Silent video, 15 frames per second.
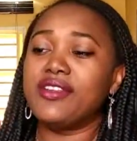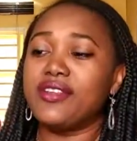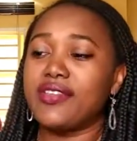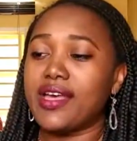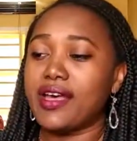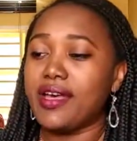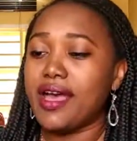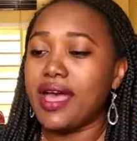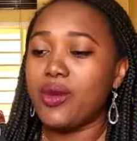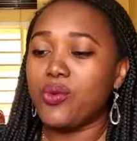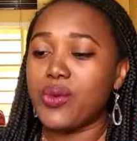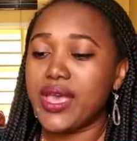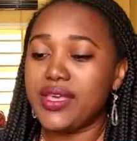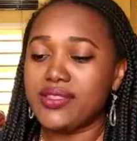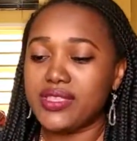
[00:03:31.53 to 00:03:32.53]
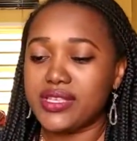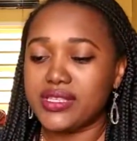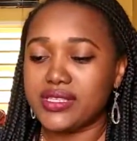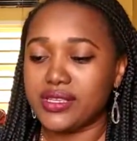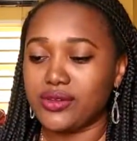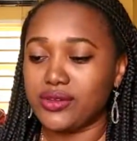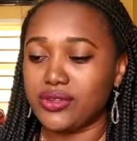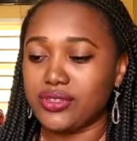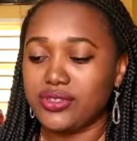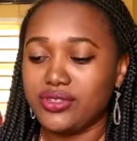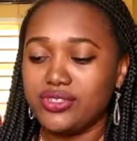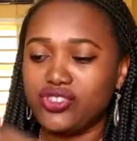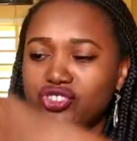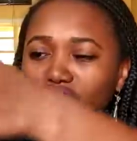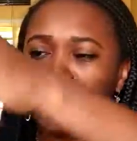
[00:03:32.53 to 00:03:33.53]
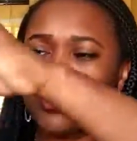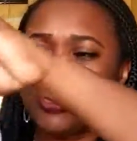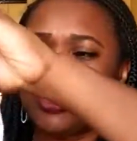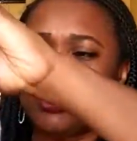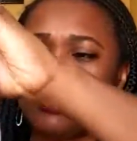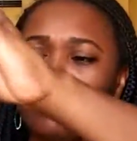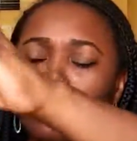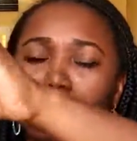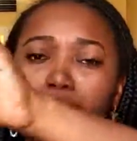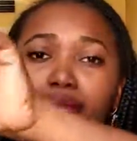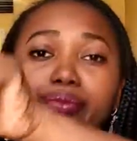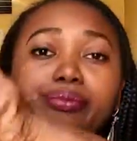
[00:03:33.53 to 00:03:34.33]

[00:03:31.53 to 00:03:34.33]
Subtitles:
out that I wear these a lot. It's just a